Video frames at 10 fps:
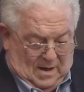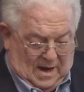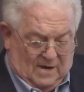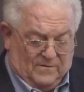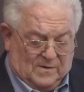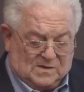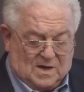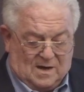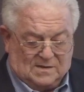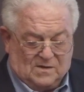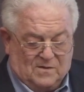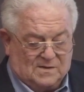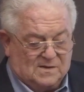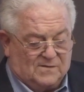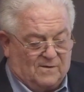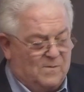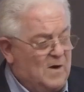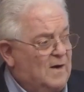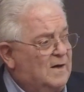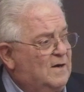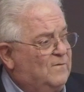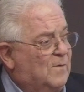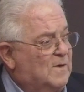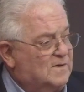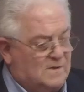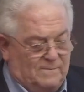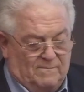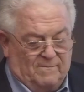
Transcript: adverse consequences for American influence.